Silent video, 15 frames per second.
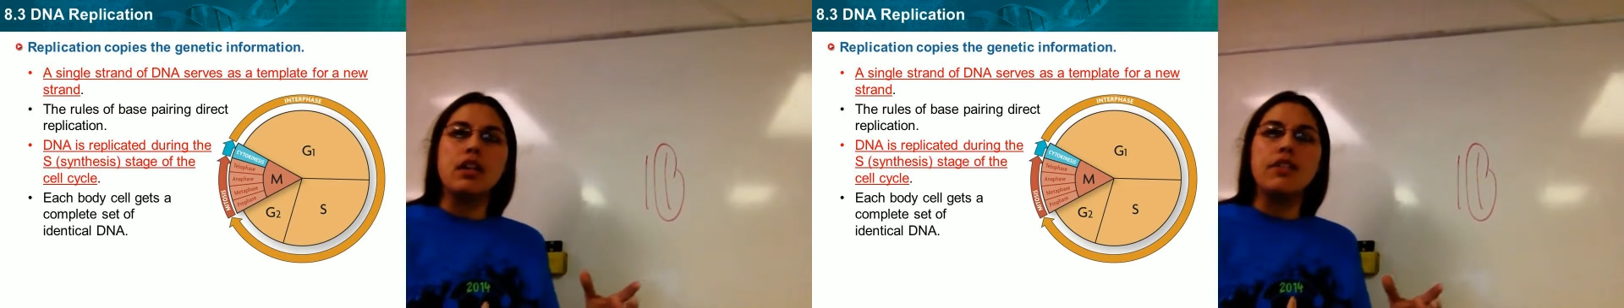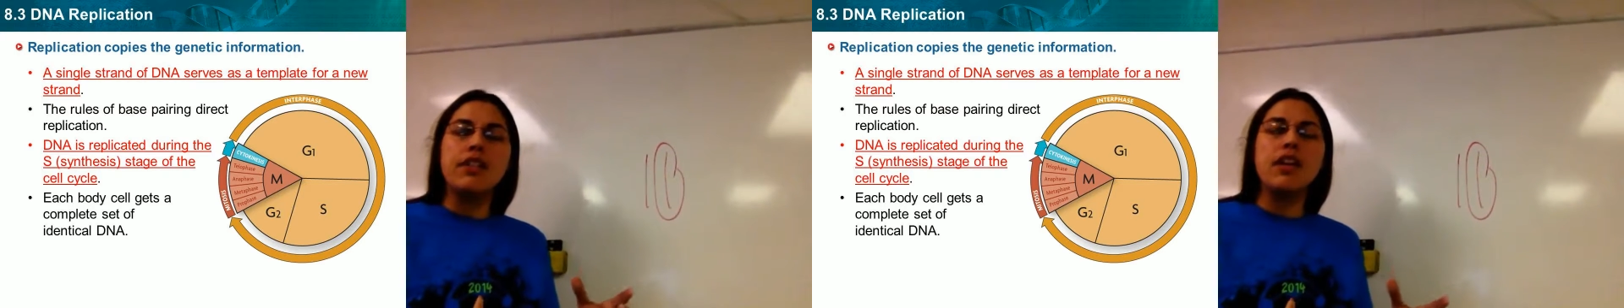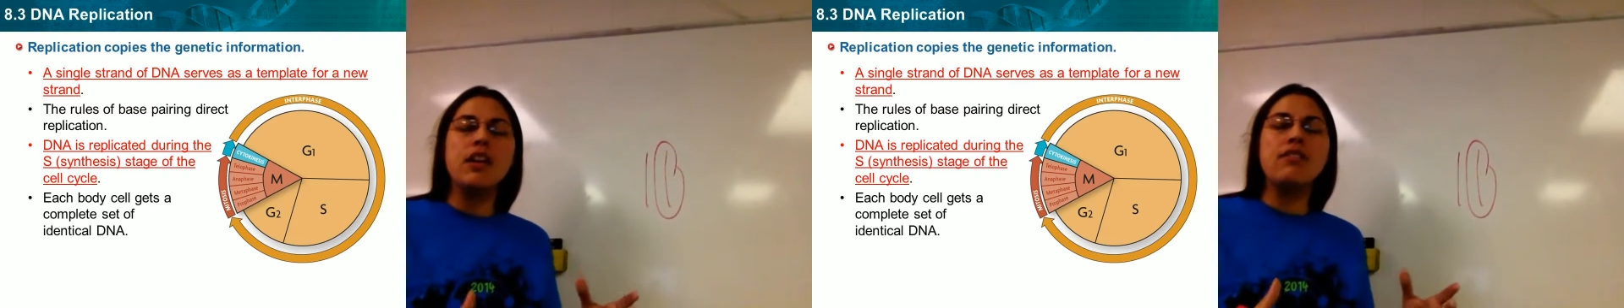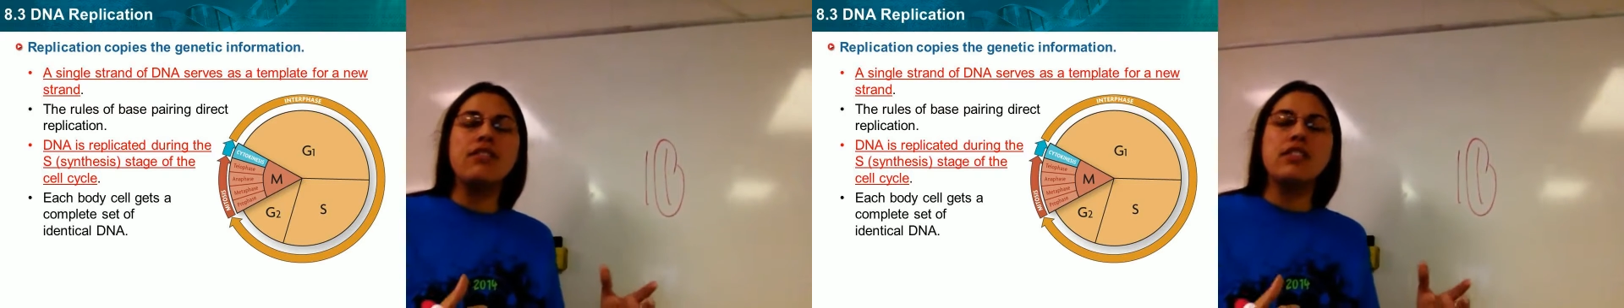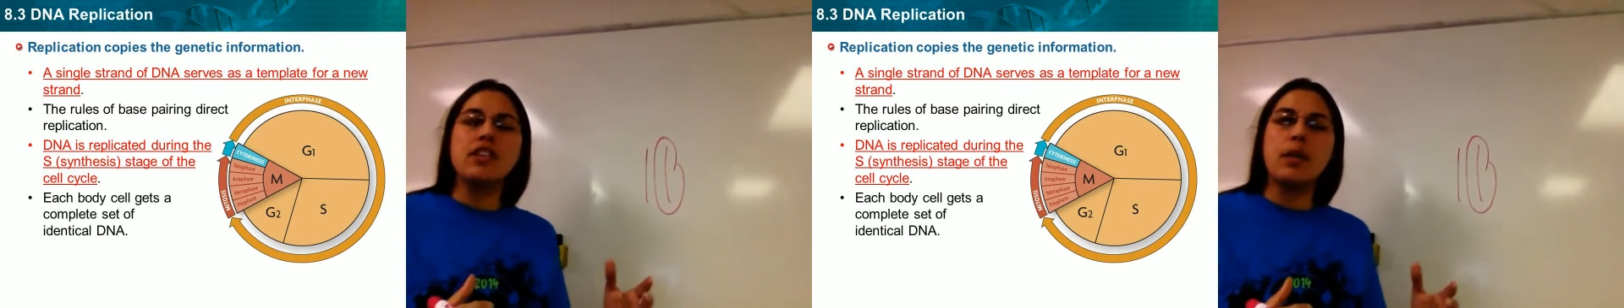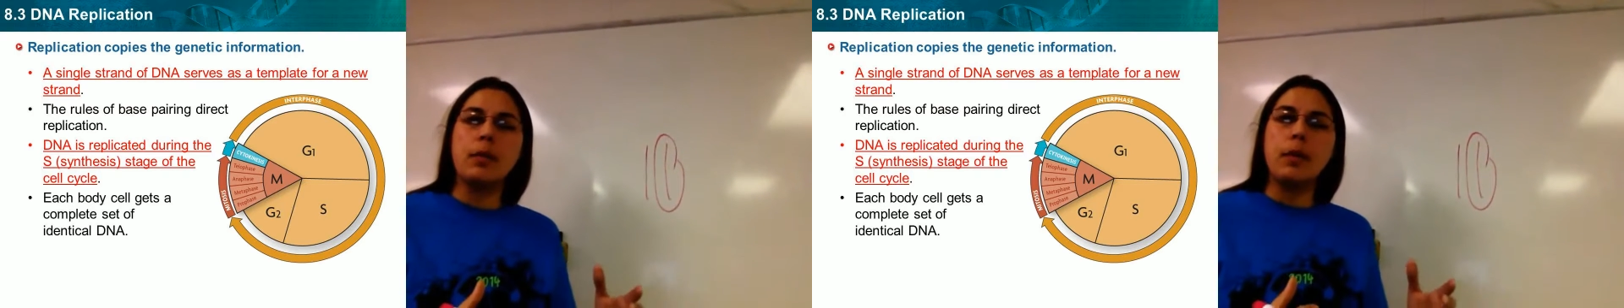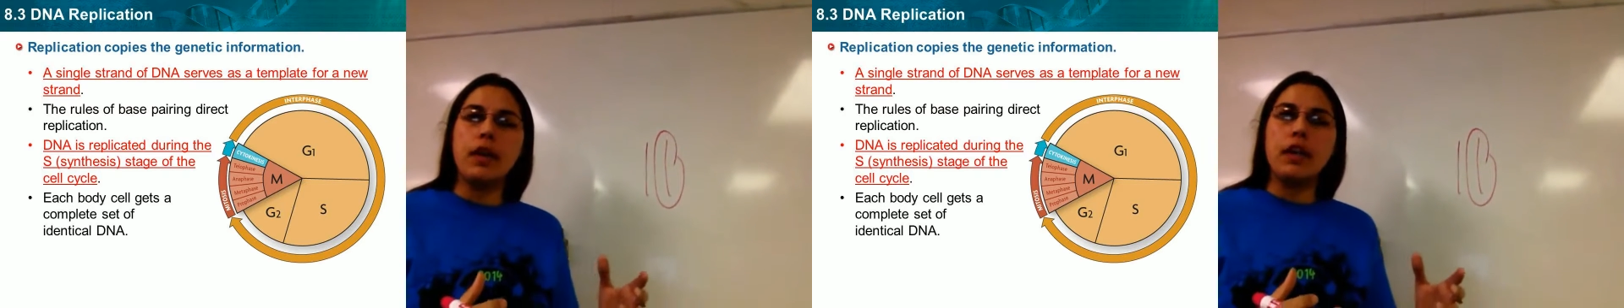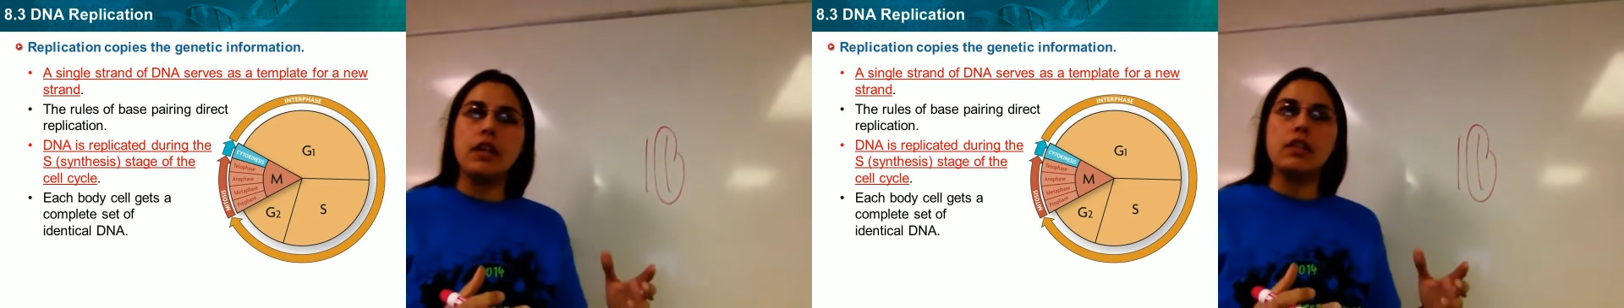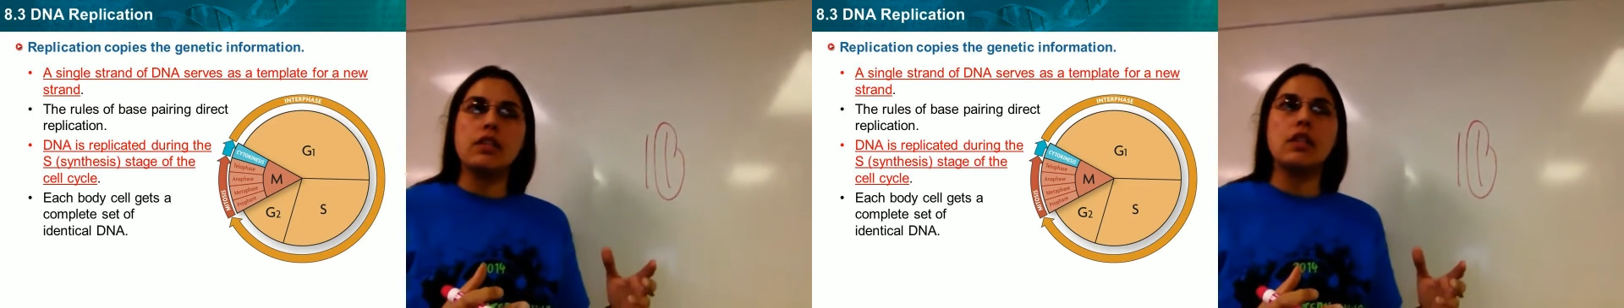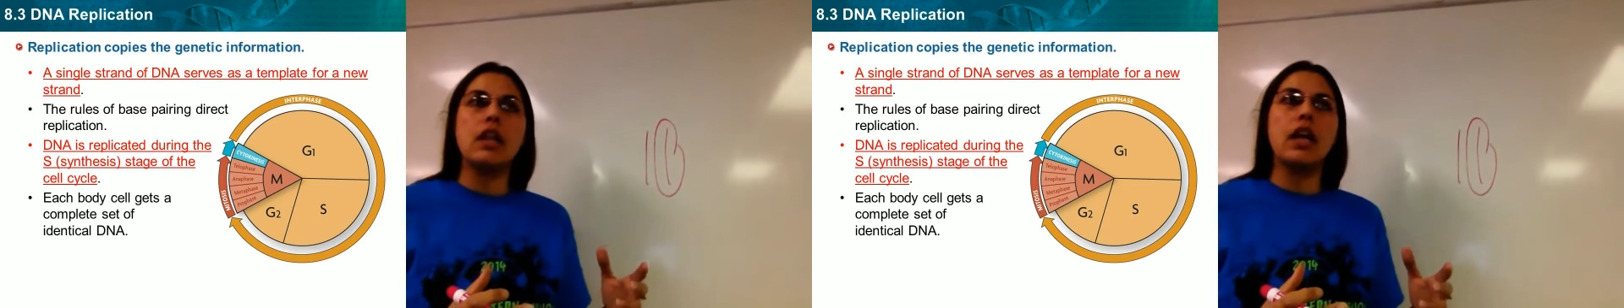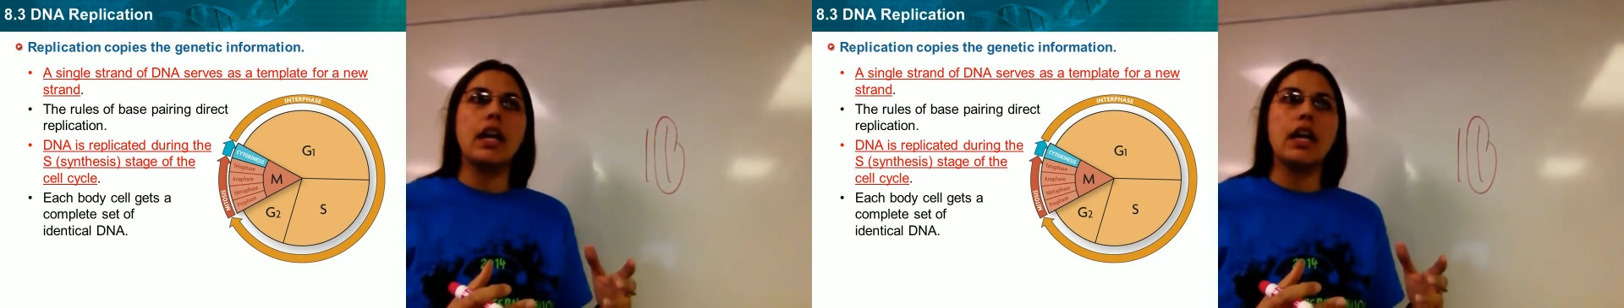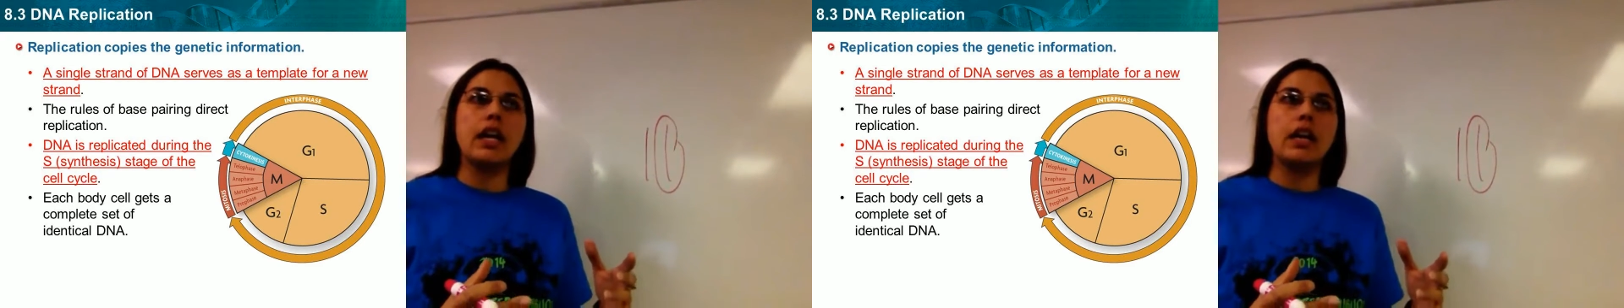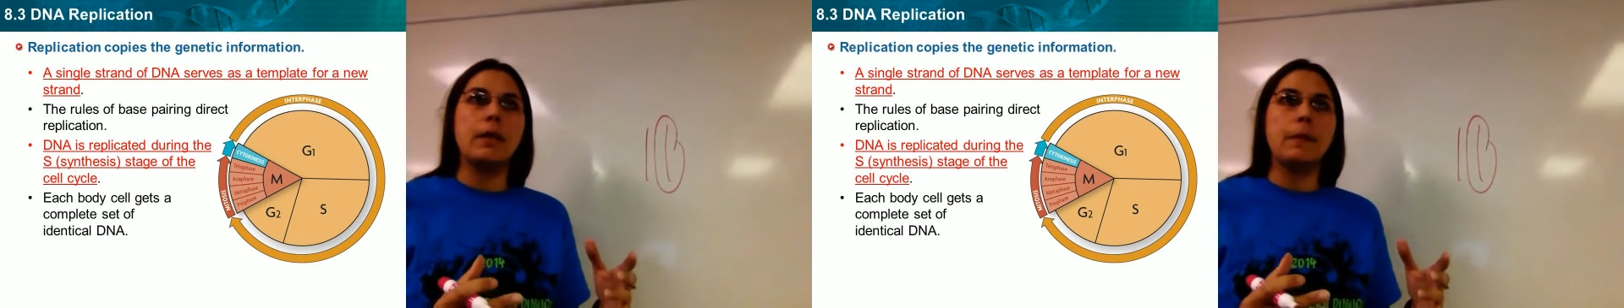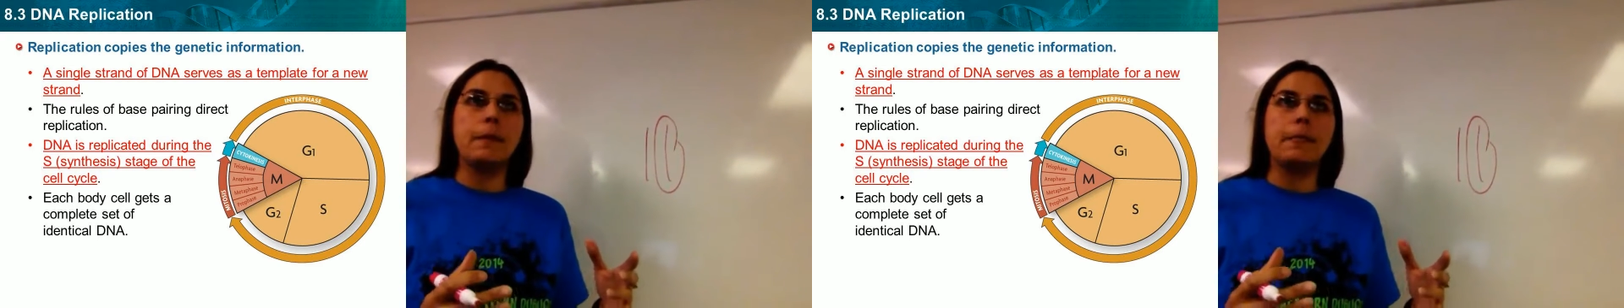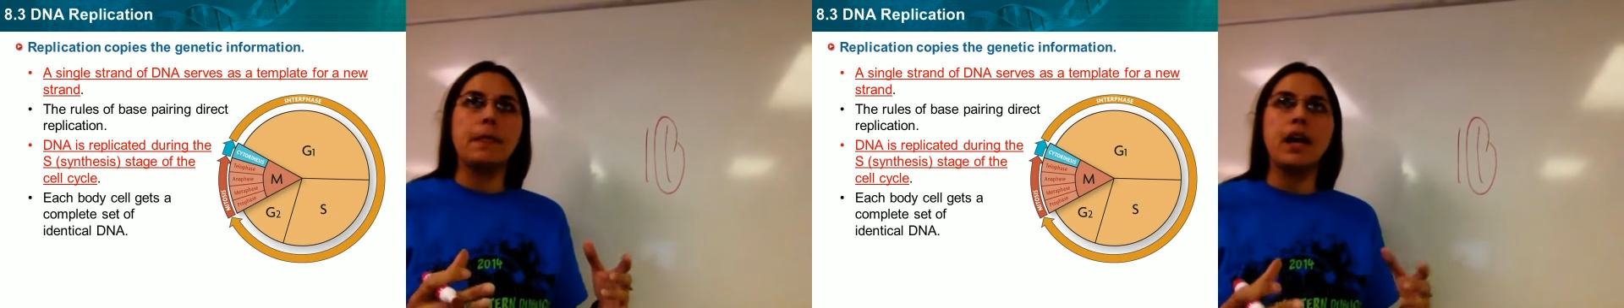Think of a template like
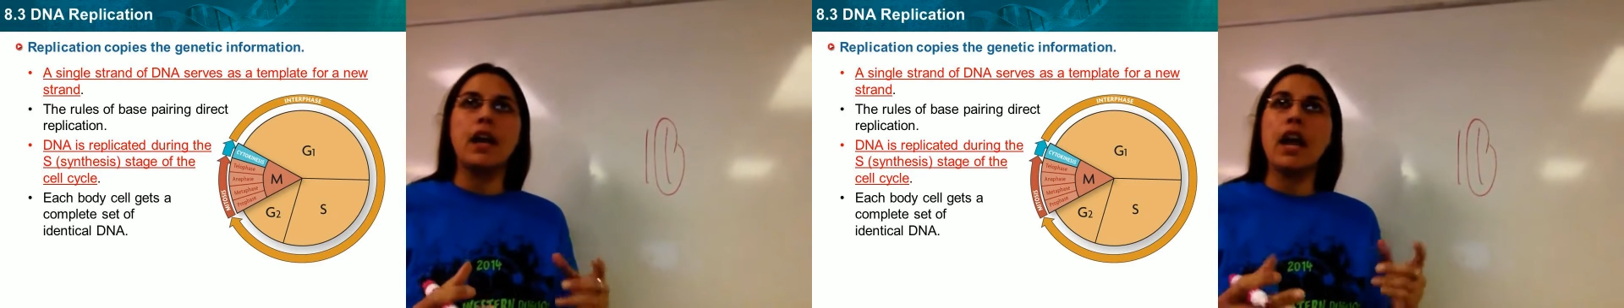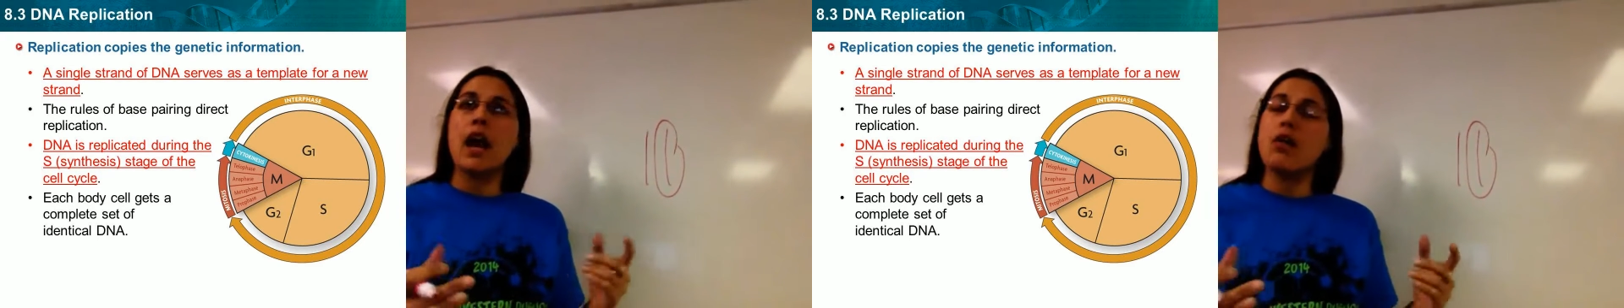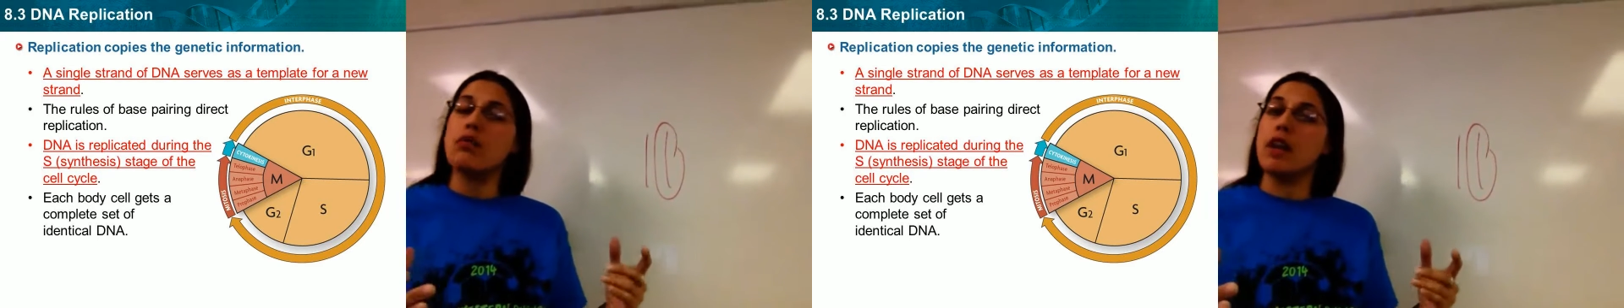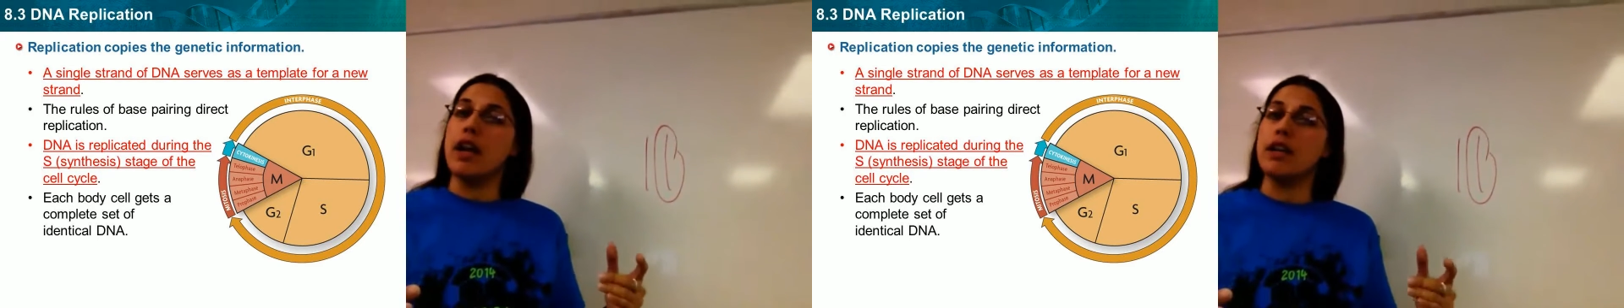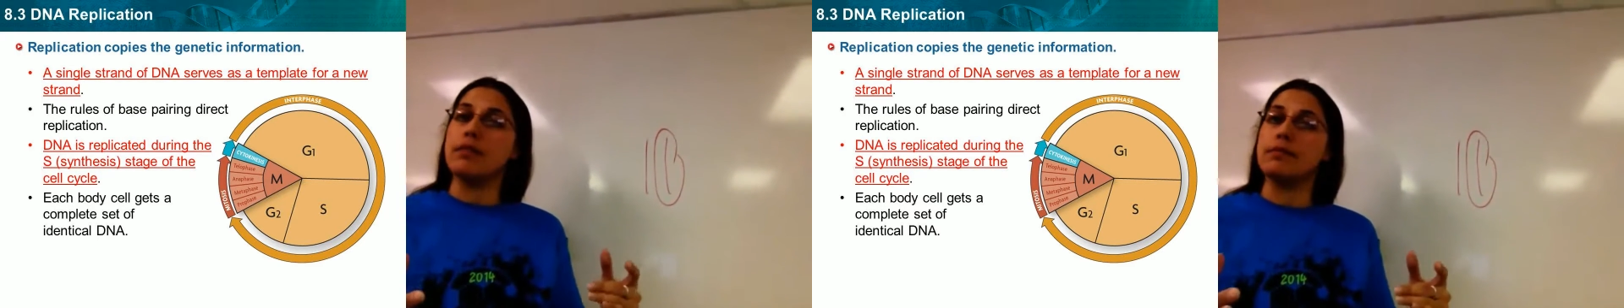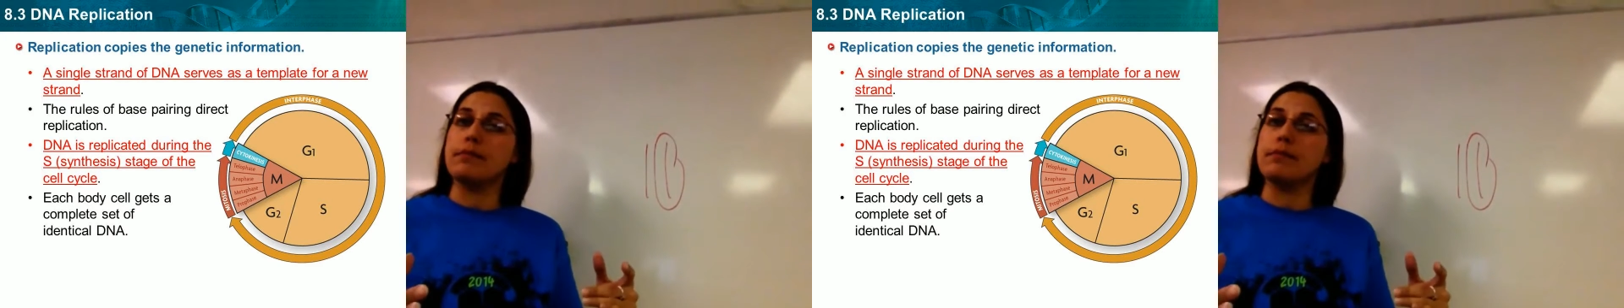an outline,